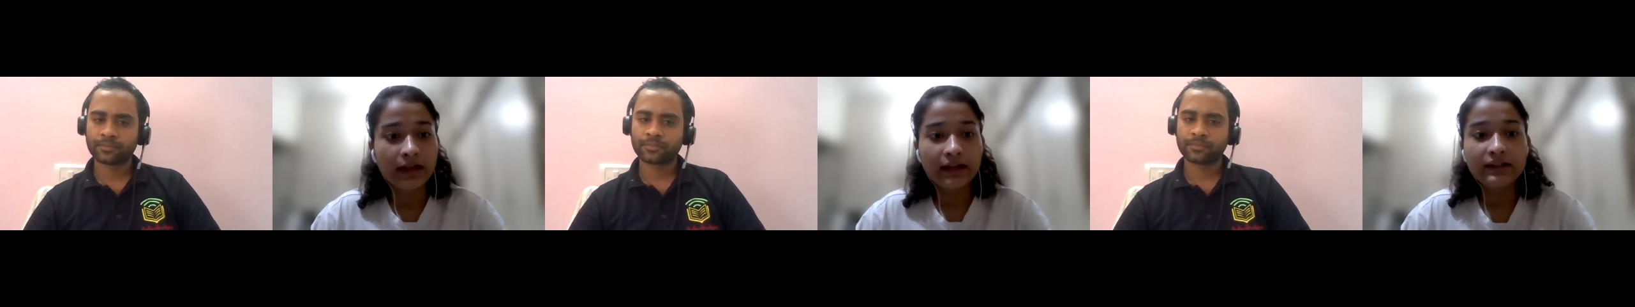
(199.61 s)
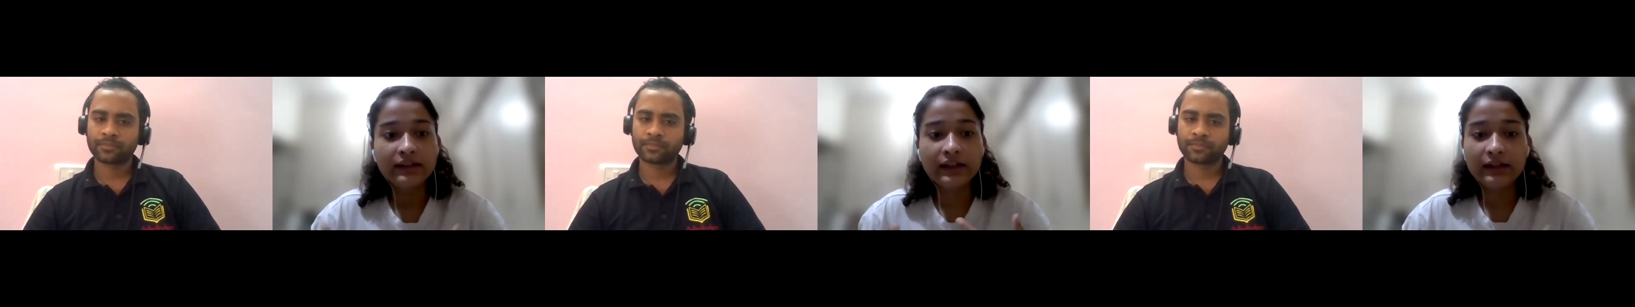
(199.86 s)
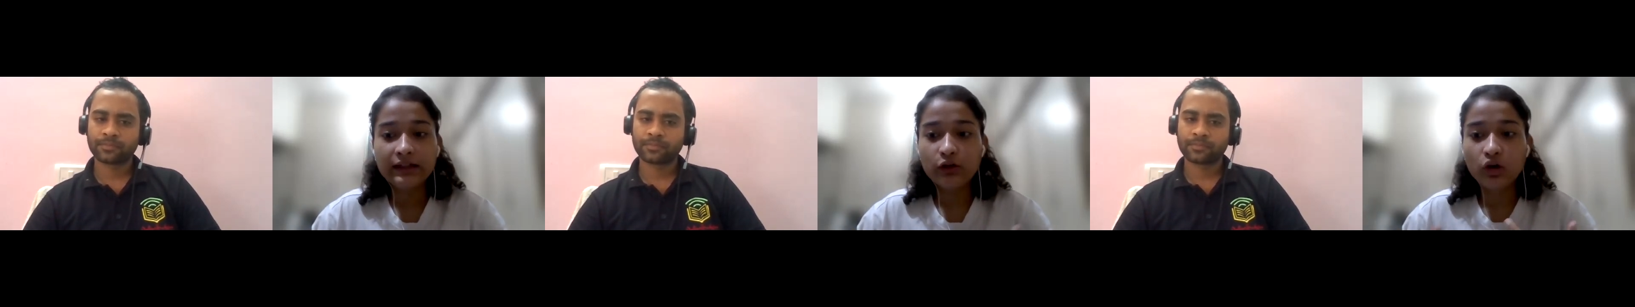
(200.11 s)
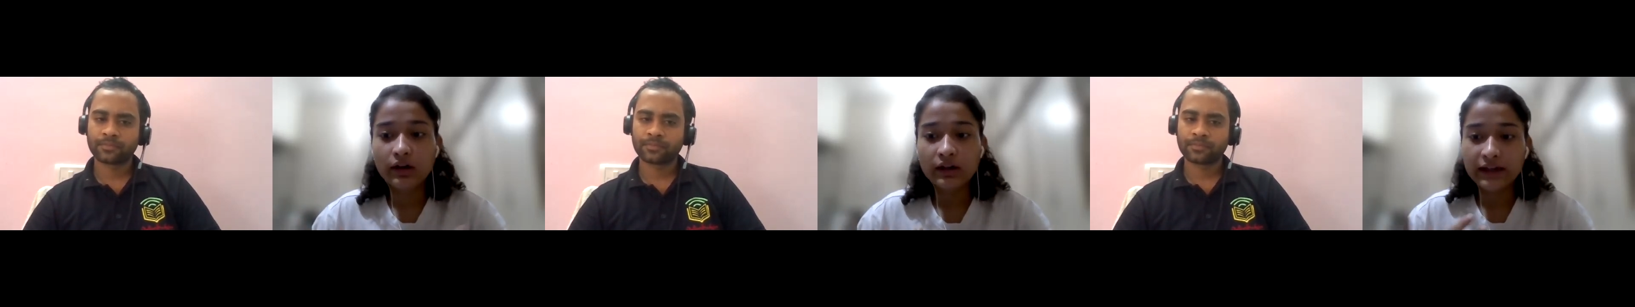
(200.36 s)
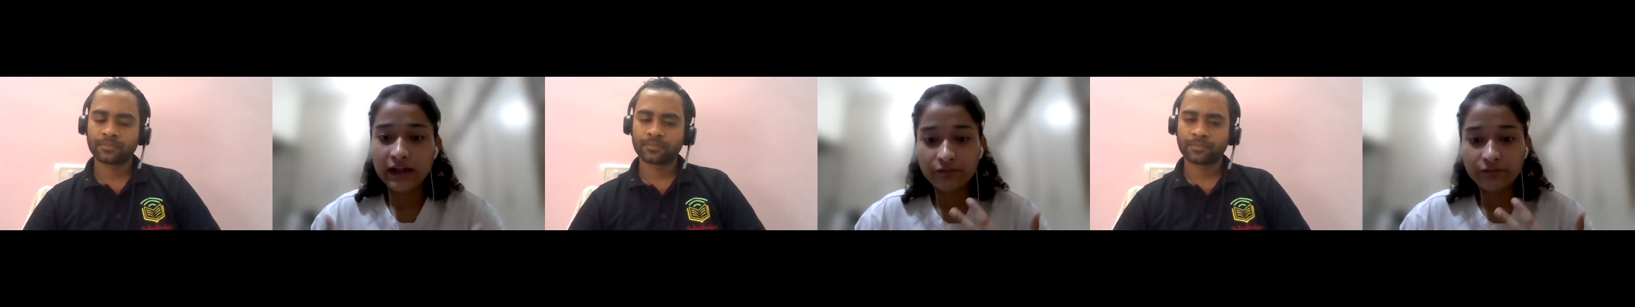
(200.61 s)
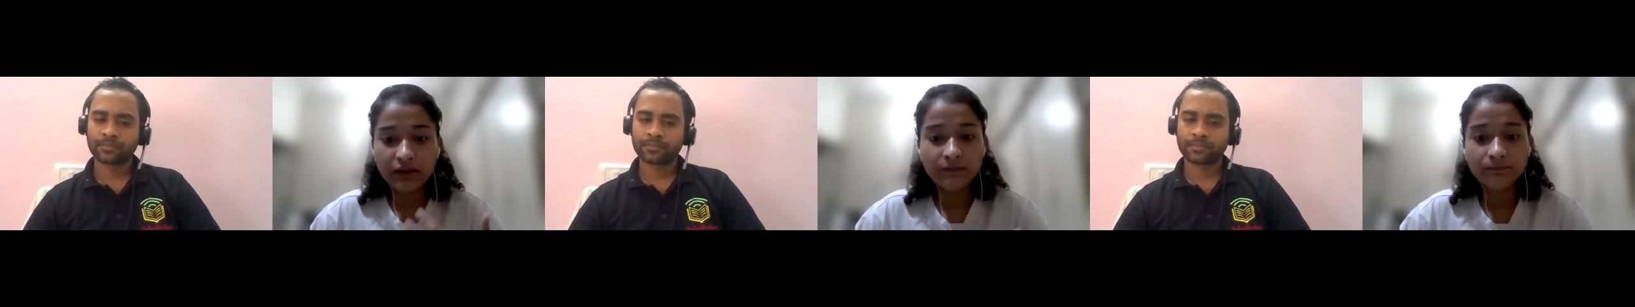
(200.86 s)
Speaker 1: and then he go, uh,
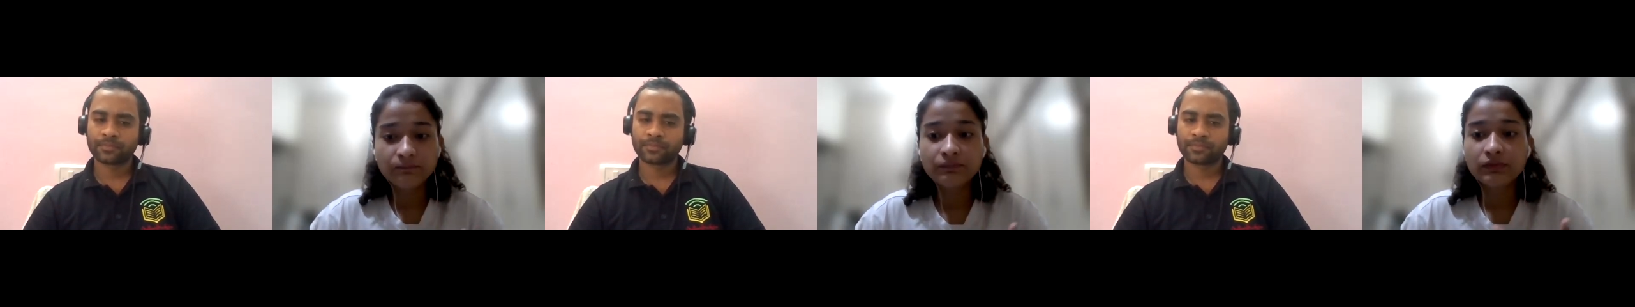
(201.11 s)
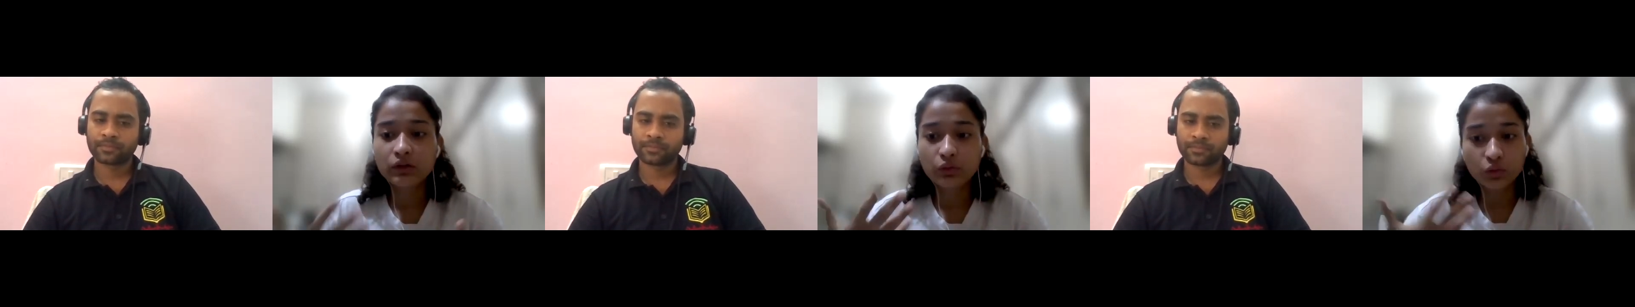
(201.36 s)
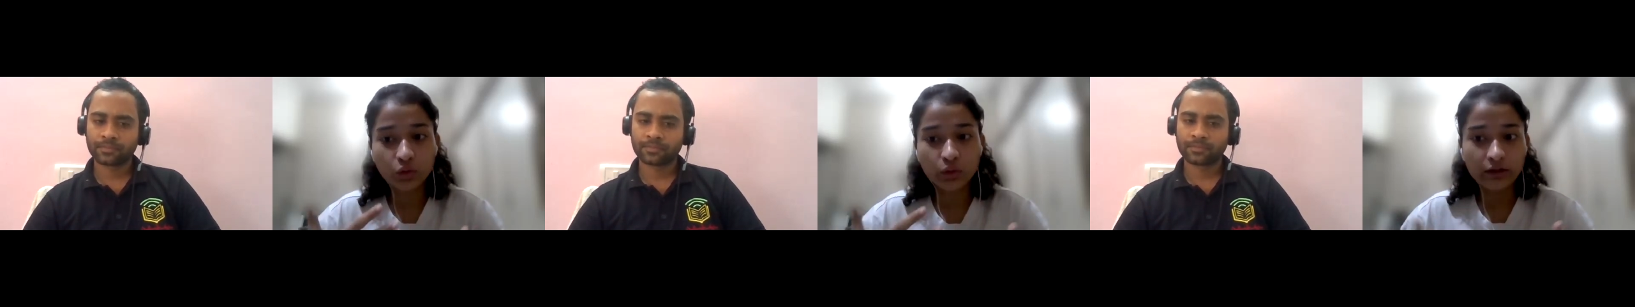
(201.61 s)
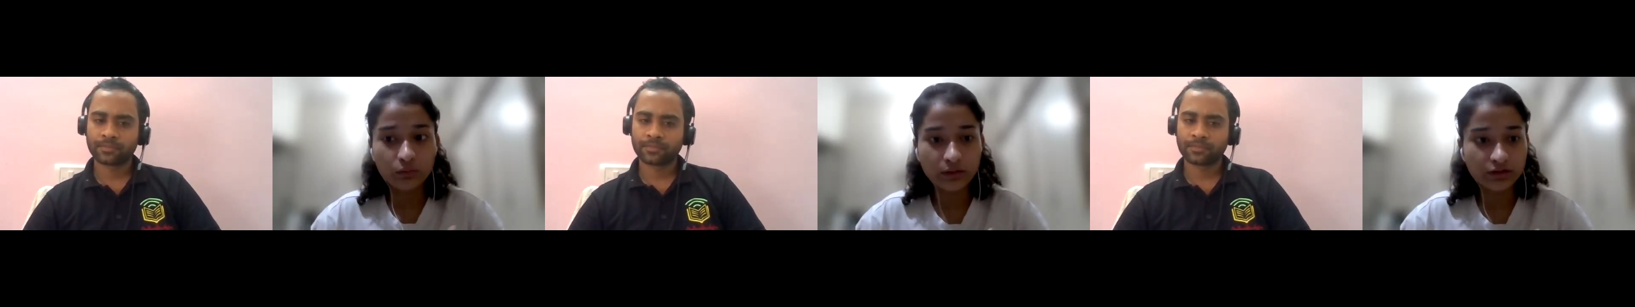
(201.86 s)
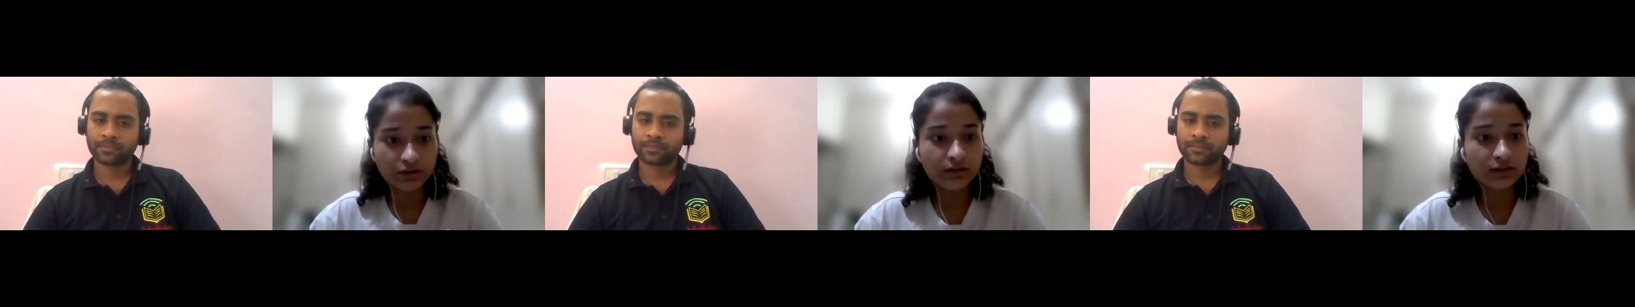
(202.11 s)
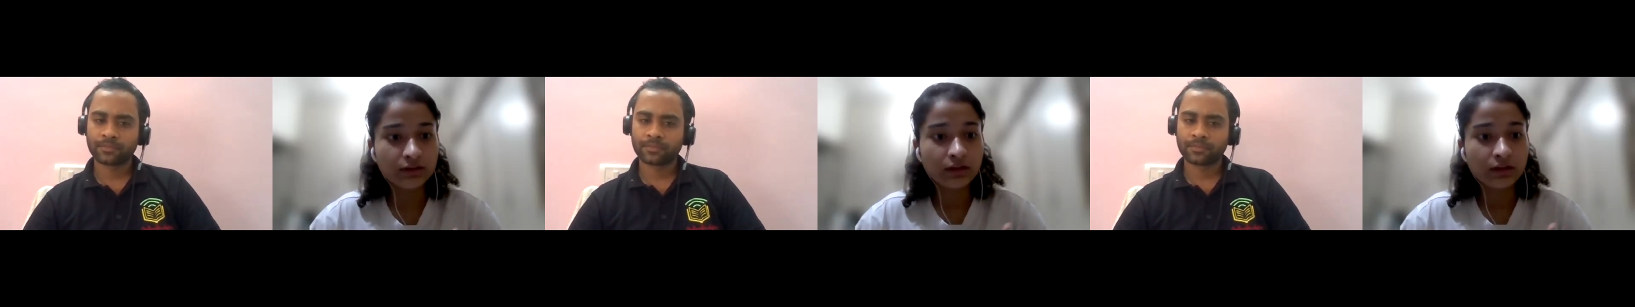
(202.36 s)
gave me two coding questions,